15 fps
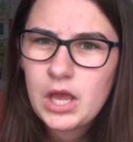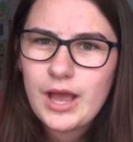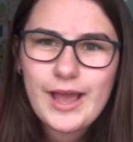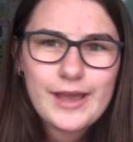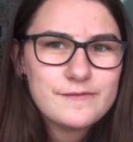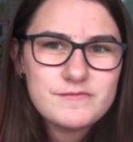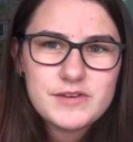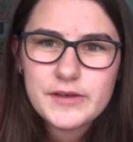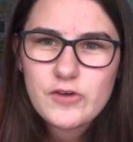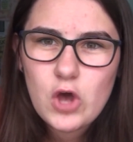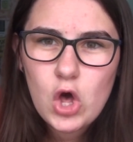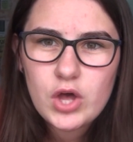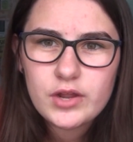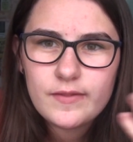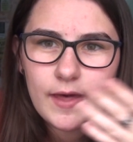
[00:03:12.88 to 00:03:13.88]
I've never
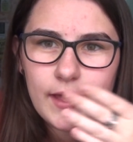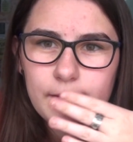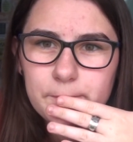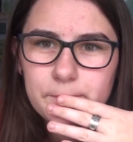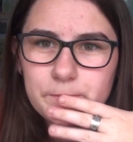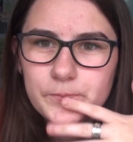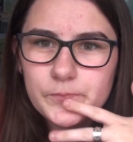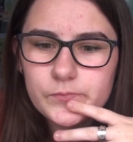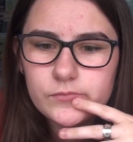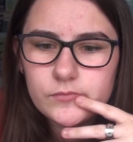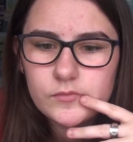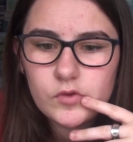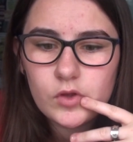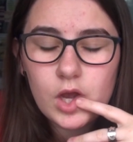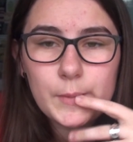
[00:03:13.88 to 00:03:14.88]
heard of that,
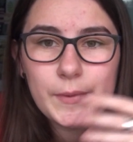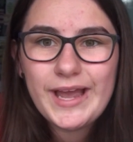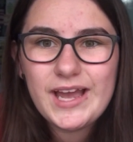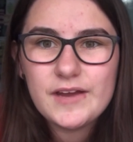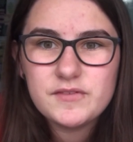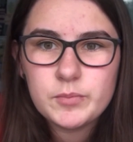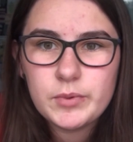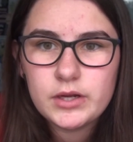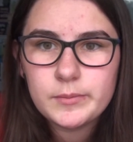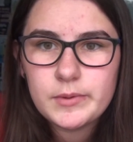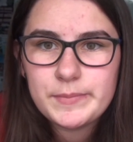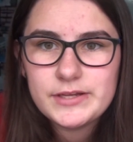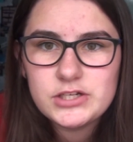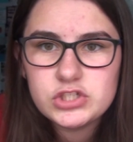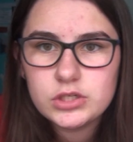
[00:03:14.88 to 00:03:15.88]
so I might have to bring up a
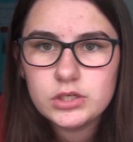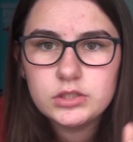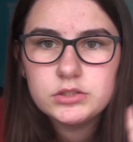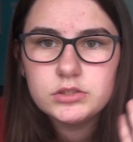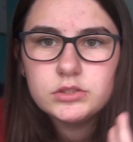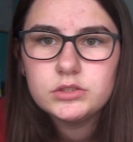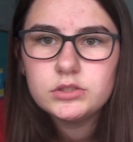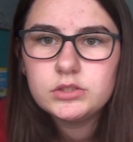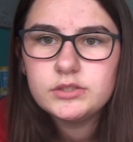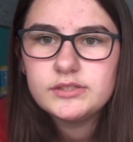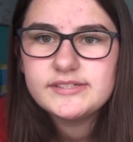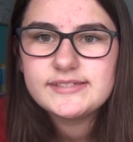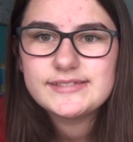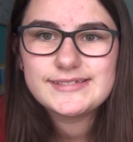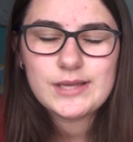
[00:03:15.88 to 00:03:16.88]
picture
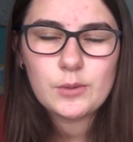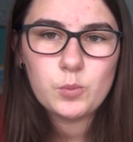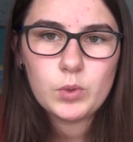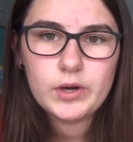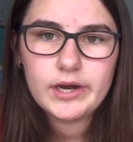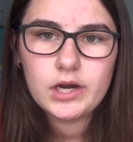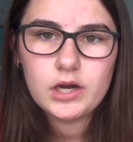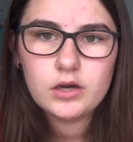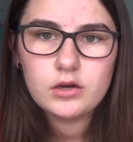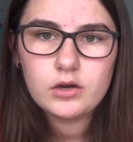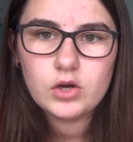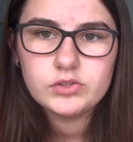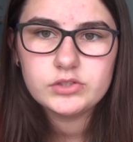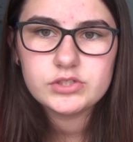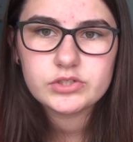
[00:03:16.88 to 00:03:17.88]
somewhere
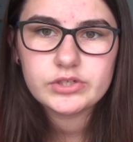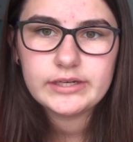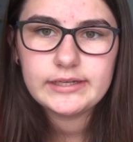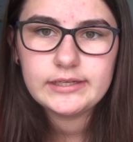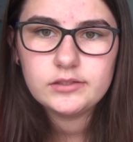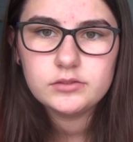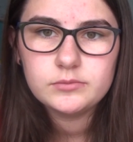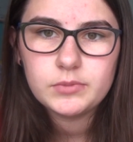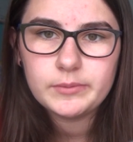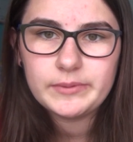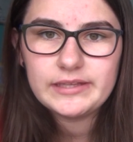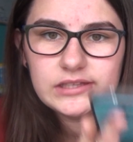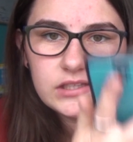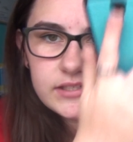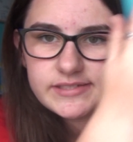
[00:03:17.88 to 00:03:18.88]
on the screen, probably
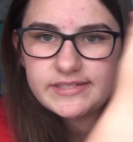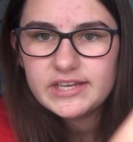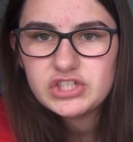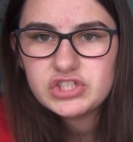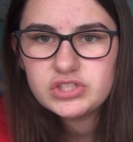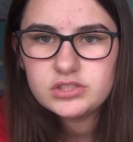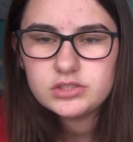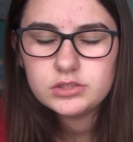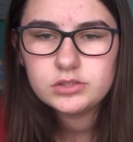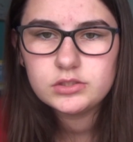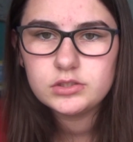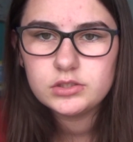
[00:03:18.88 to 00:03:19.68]
in this section.